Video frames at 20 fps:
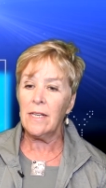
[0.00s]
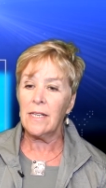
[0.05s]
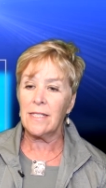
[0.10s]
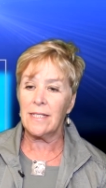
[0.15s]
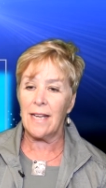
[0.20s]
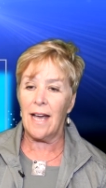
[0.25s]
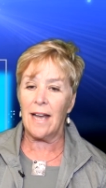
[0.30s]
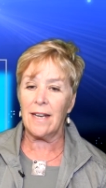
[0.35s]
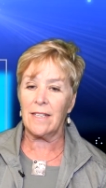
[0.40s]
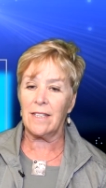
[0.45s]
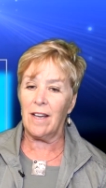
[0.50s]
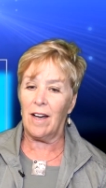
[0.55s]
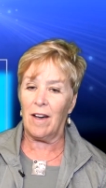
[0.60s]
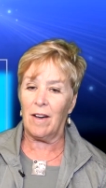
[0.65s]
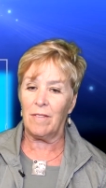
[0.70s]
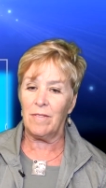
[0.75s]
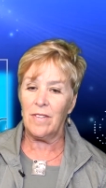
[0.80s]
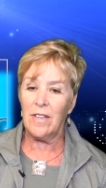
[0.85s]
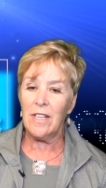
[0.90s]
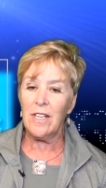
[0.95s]

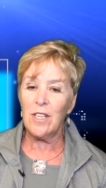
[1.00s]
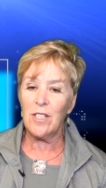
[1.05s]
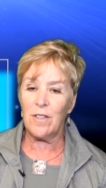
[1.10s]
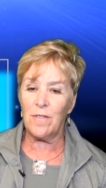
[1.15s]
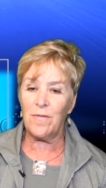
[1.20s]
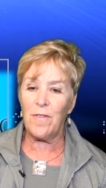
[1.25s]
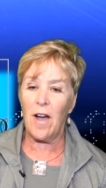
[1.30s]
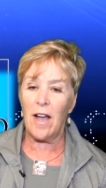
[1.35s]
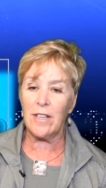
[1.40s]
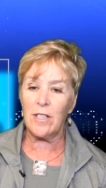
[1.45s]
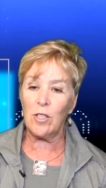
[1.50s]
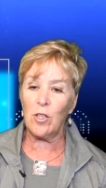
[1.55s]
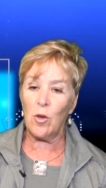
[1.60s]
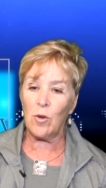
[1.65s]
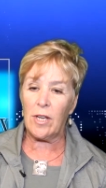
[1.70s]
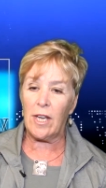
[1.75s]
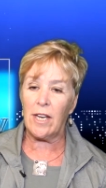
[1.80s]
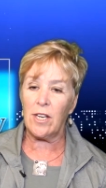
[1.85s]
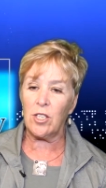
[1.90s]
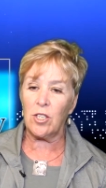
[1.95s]
to find a
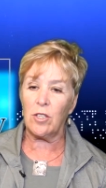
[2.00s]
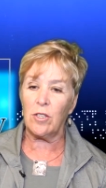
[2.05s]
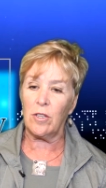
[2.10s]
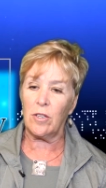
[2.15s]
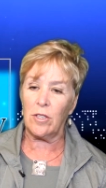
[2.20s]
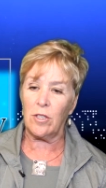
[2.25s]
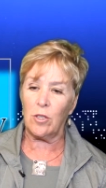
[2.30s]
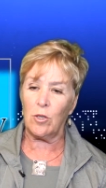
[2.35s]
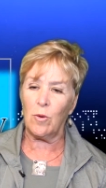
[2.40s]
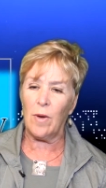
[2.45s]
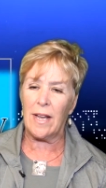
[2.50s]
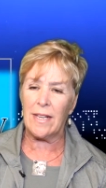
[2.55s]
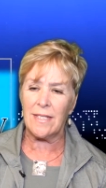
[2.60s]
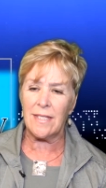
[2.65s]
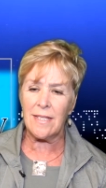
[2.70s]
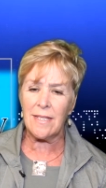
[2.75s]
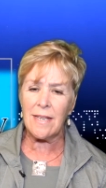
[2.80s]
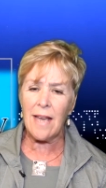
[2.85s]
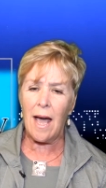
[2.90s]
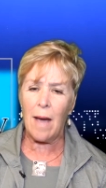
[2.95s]
location near you and
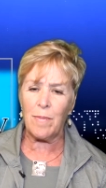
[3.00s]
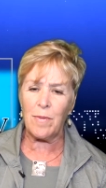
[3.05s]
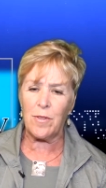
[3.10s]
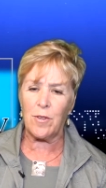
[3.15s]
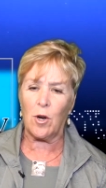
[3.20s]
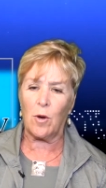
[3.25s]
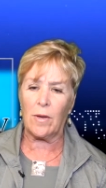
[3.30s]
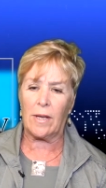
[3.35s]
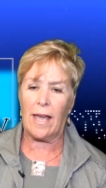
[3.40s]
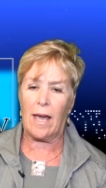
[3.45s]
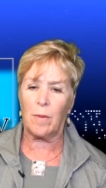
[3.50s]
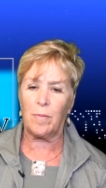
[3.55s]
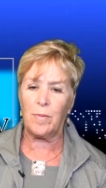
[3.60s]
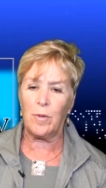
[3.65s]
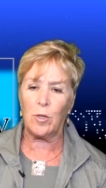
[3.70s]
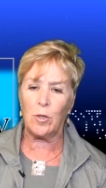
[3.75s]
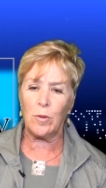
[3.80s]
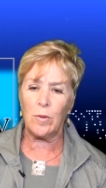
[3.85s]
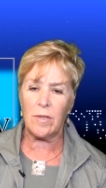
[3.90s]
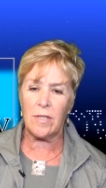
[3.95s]
stop throwing out
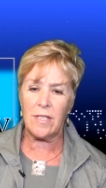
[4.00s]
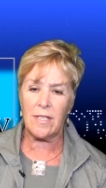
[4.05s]
pollutants